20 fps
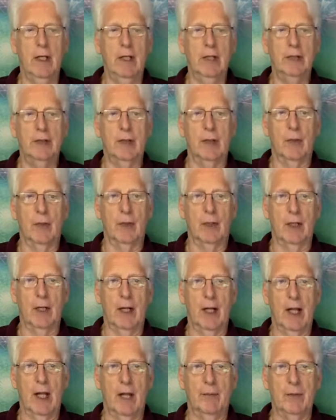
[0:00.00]
So we're going
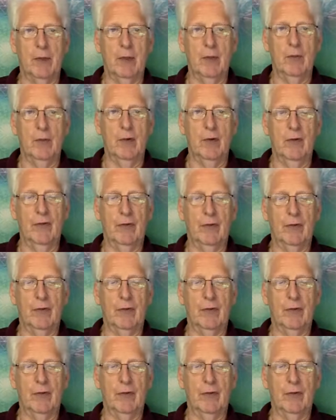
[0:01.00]
to help you move